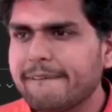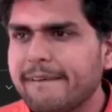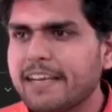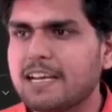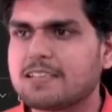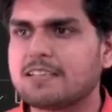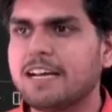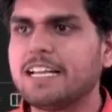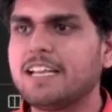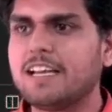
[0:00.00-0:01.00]
Yes, I
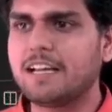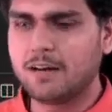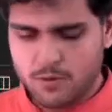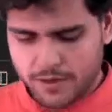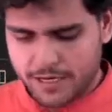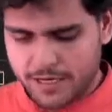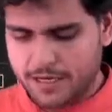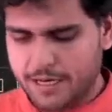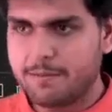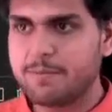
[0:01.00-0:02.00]
think over here
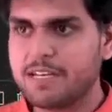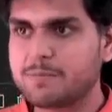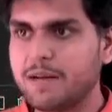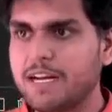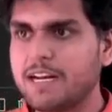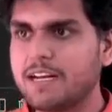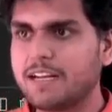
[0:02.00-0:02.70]
I misspelled it.